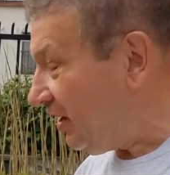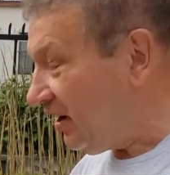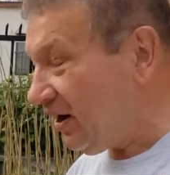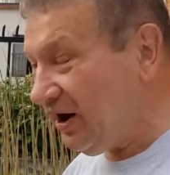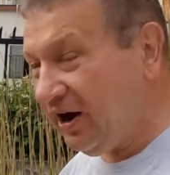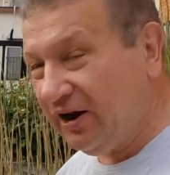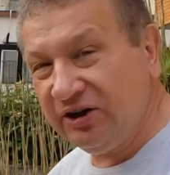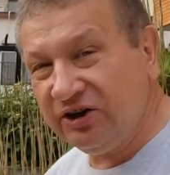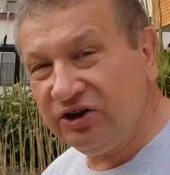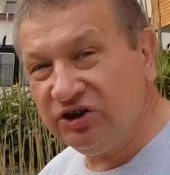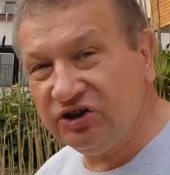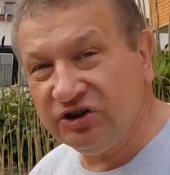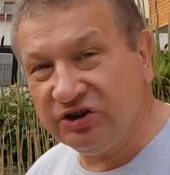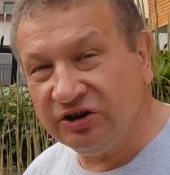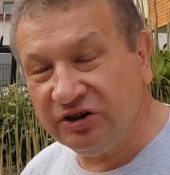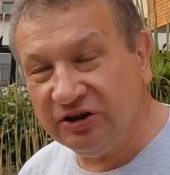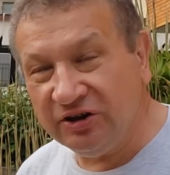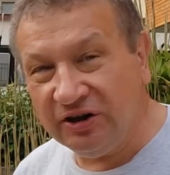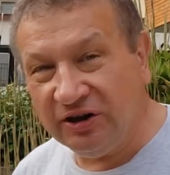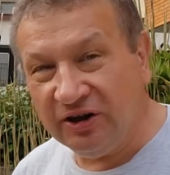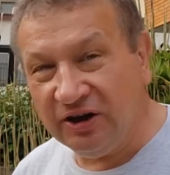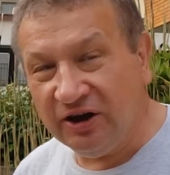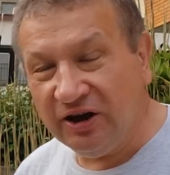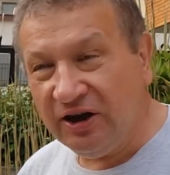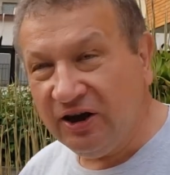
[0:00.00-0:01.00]

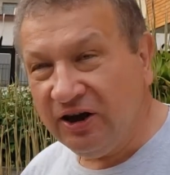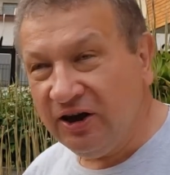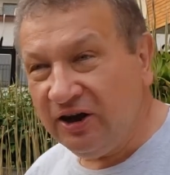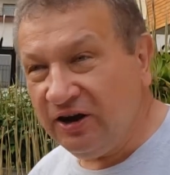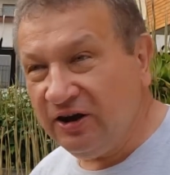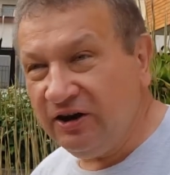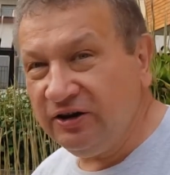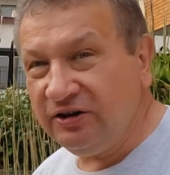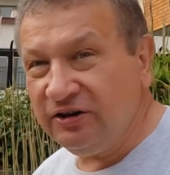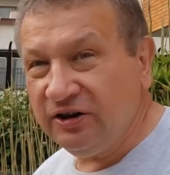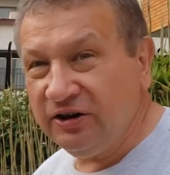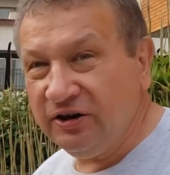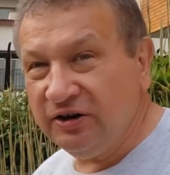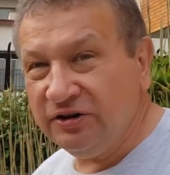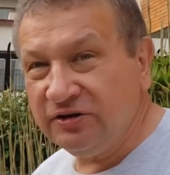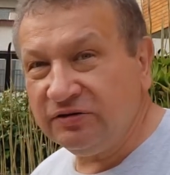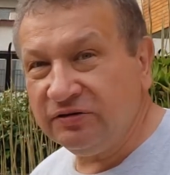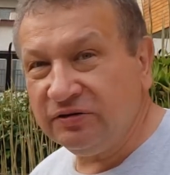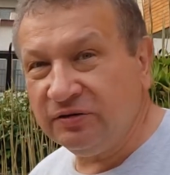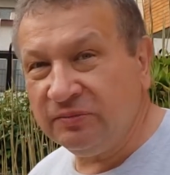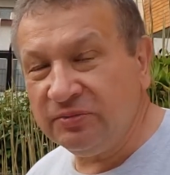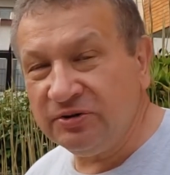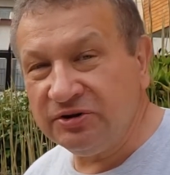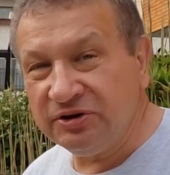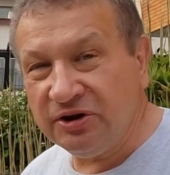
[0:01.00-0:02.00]
Originally, it is
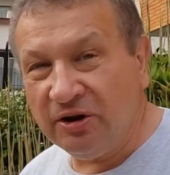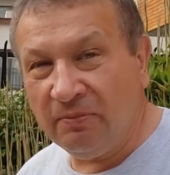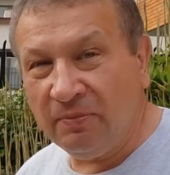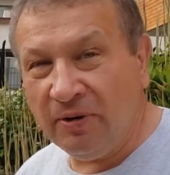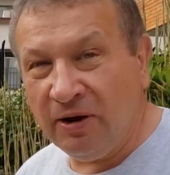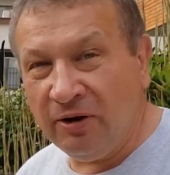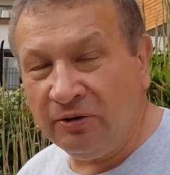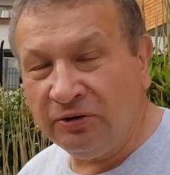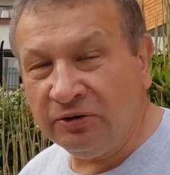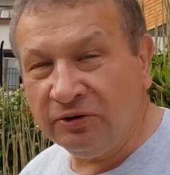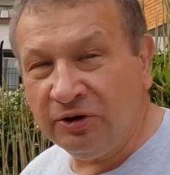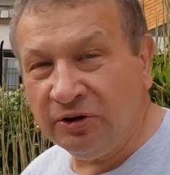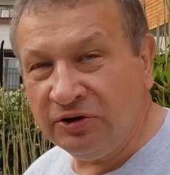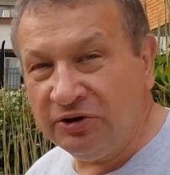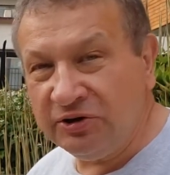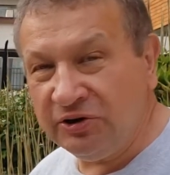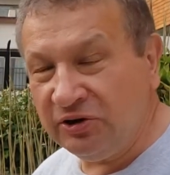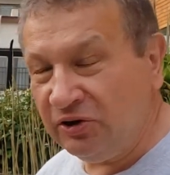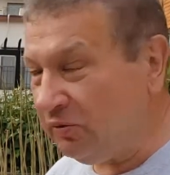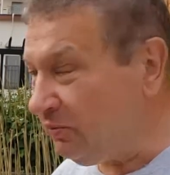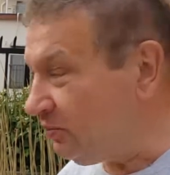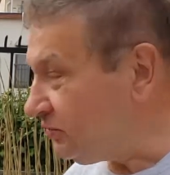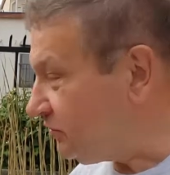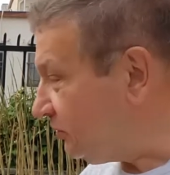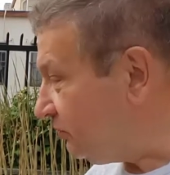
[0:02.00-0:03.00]
from some mountain
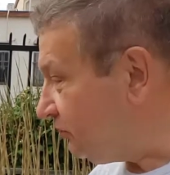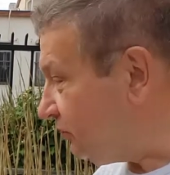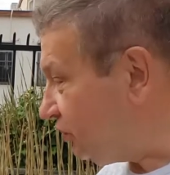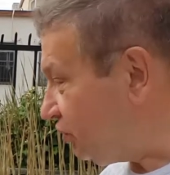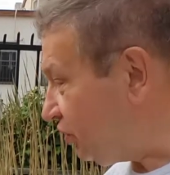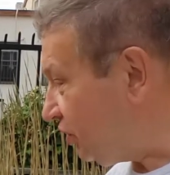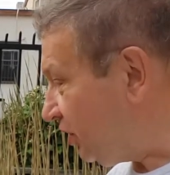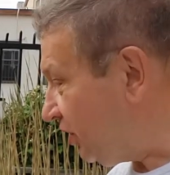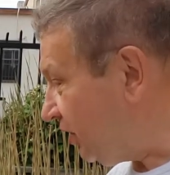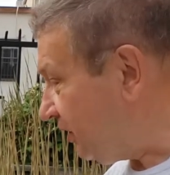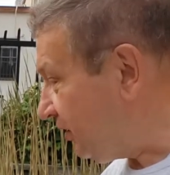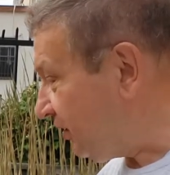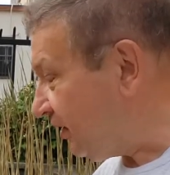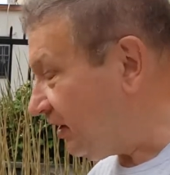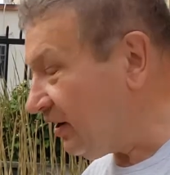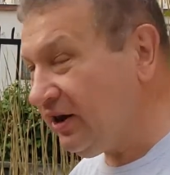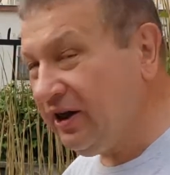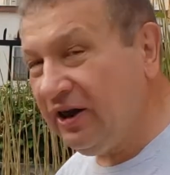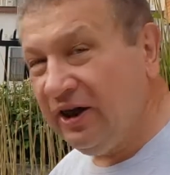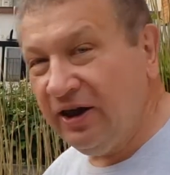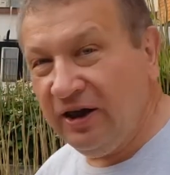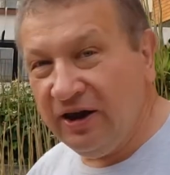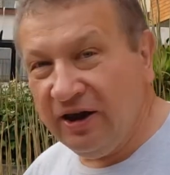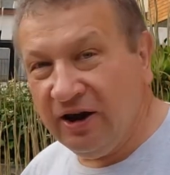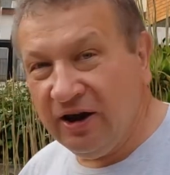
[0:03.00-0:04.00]
slopes of China,
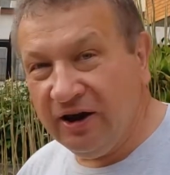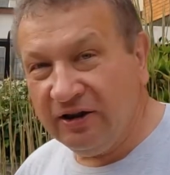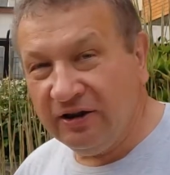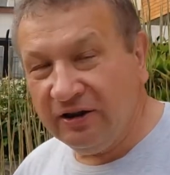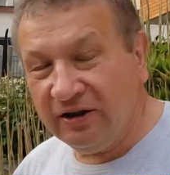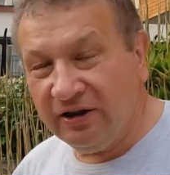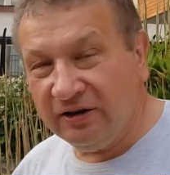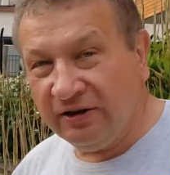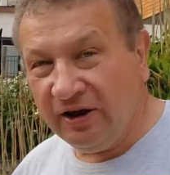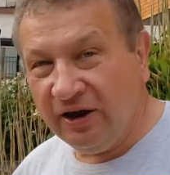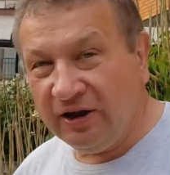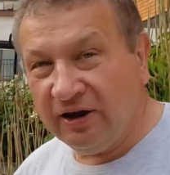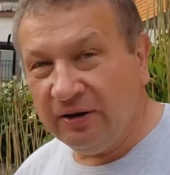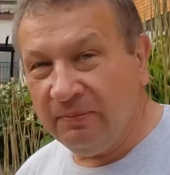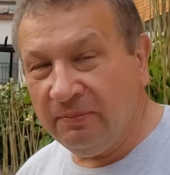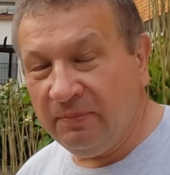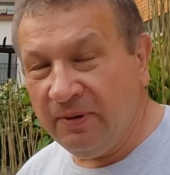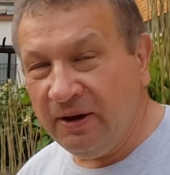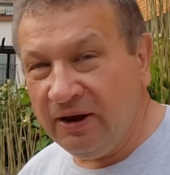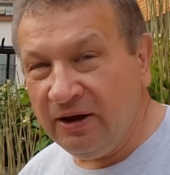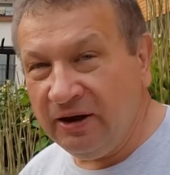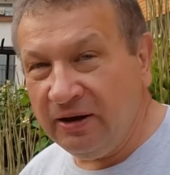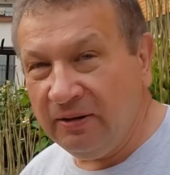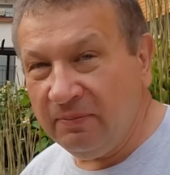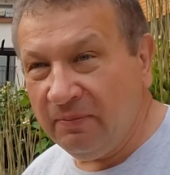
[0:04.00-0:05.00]
and like
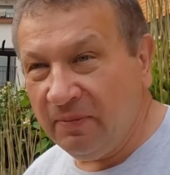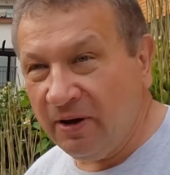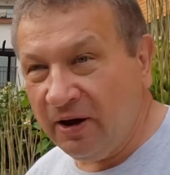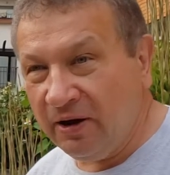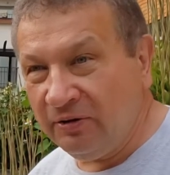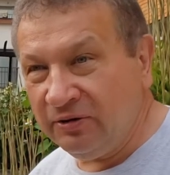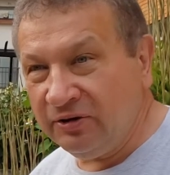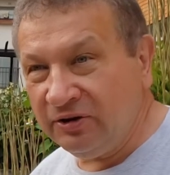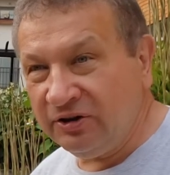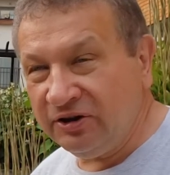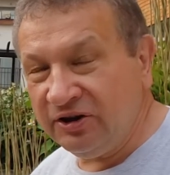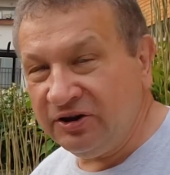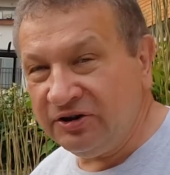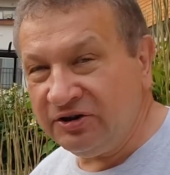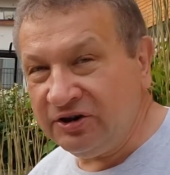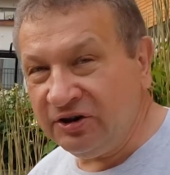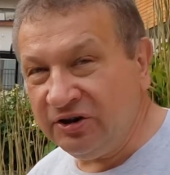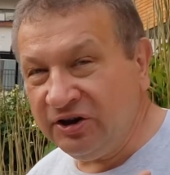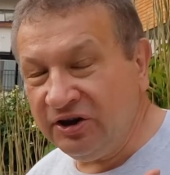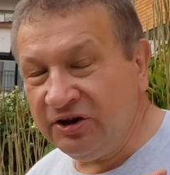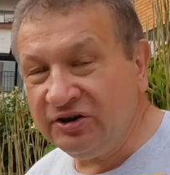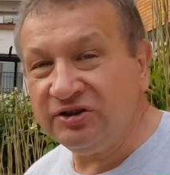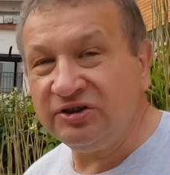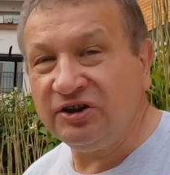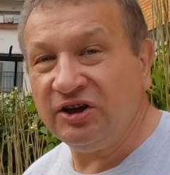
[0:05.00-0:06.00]
many mountains in
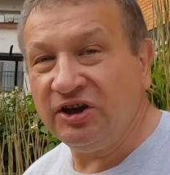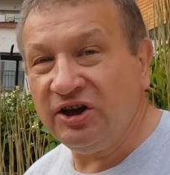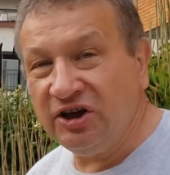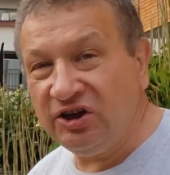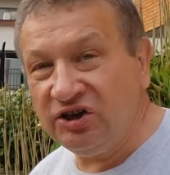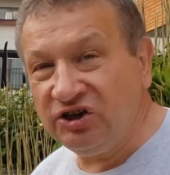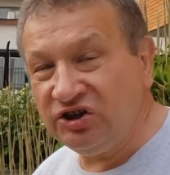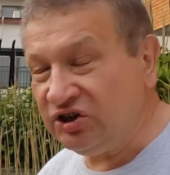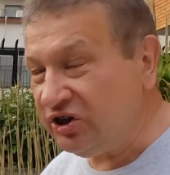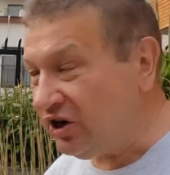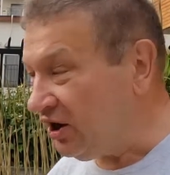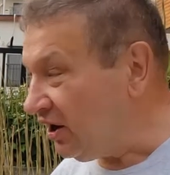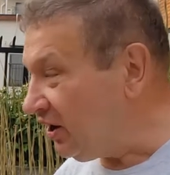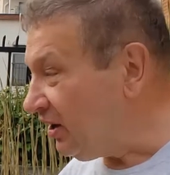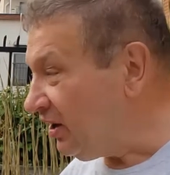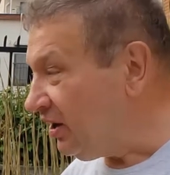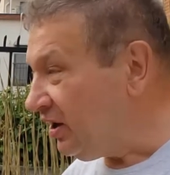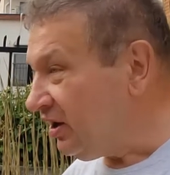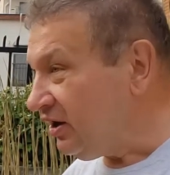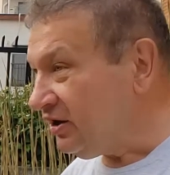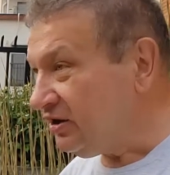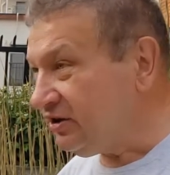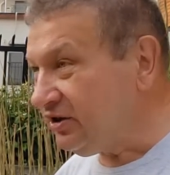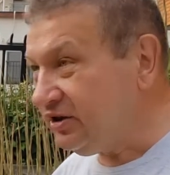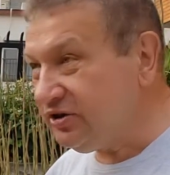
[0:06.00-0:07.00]
East Asia,
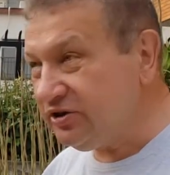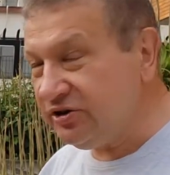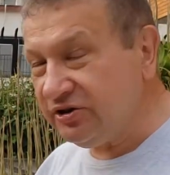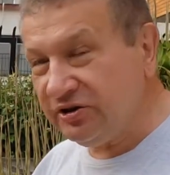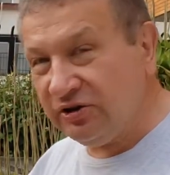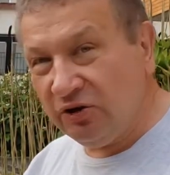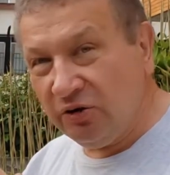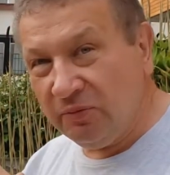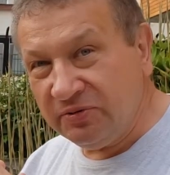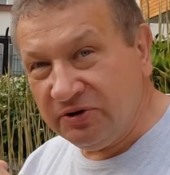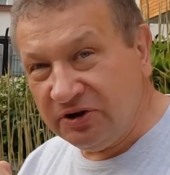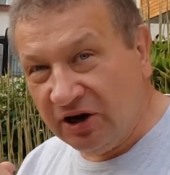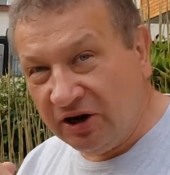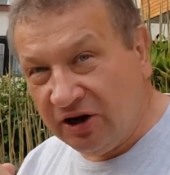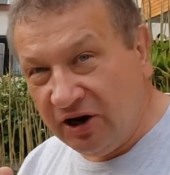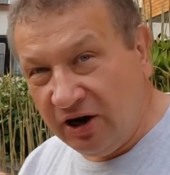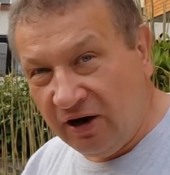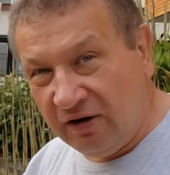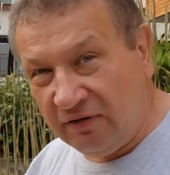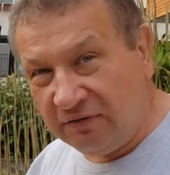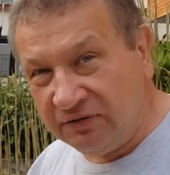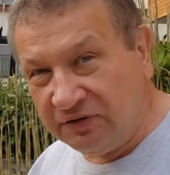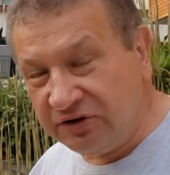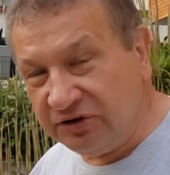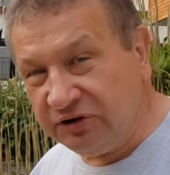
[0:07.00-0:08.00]
these slopes are
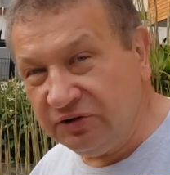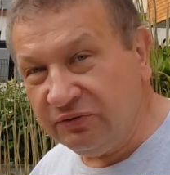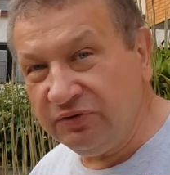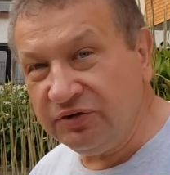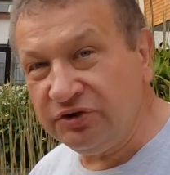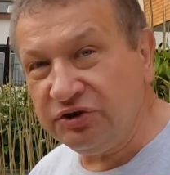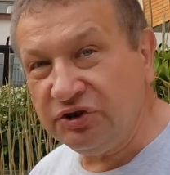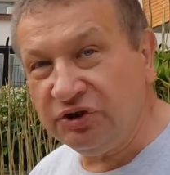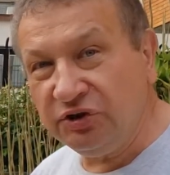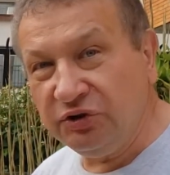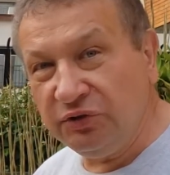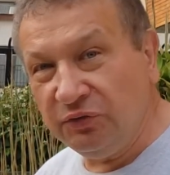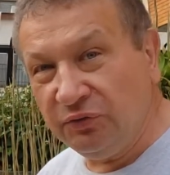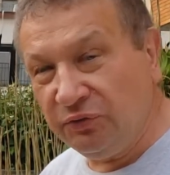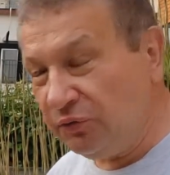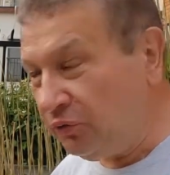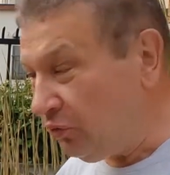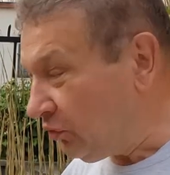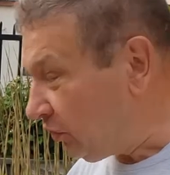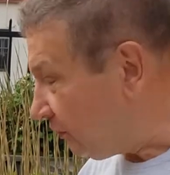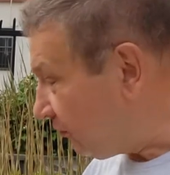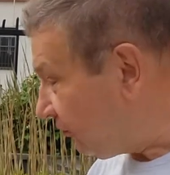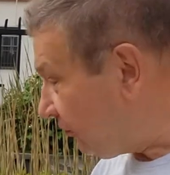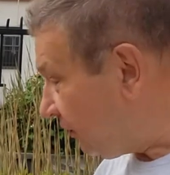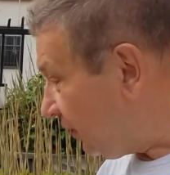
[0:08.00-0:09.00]
covered with a
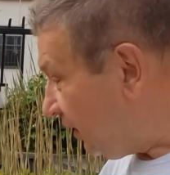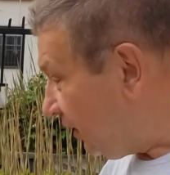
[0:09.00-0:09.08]
dwarf